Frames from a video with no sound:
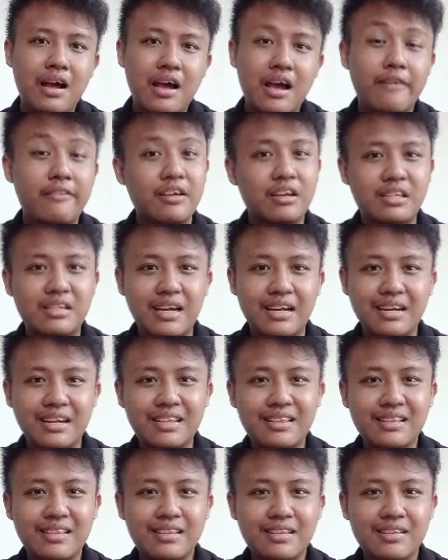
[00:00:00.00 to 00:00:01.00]
Have you done
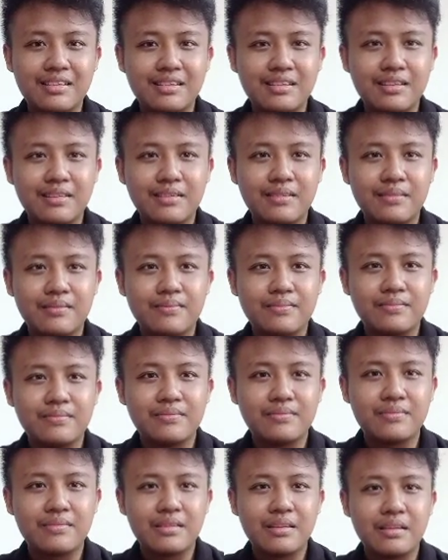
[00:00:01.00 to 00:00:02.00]
it?
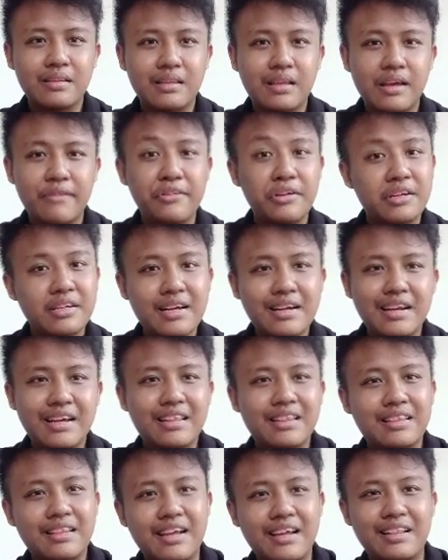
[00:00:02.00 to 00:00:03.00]
If you've done
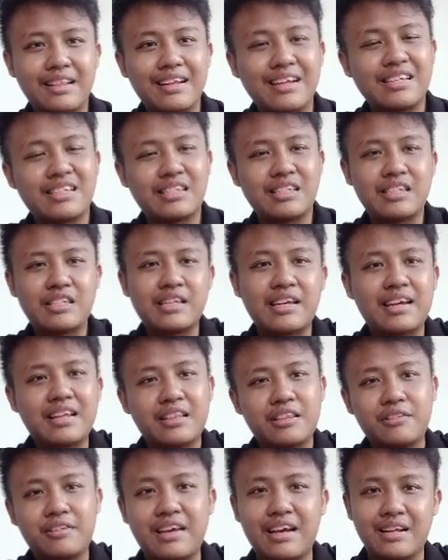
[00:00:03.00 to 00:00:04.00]
it, then let's check
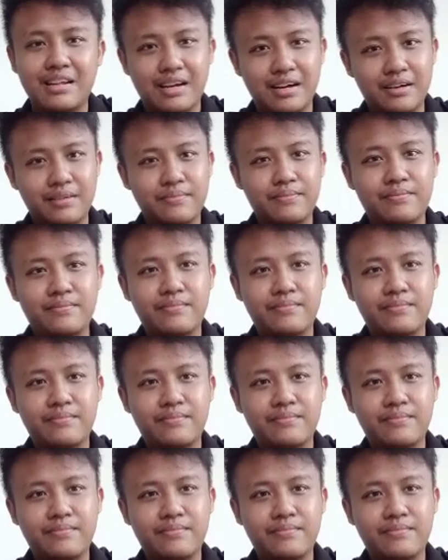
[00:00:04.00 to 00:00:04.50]
it together.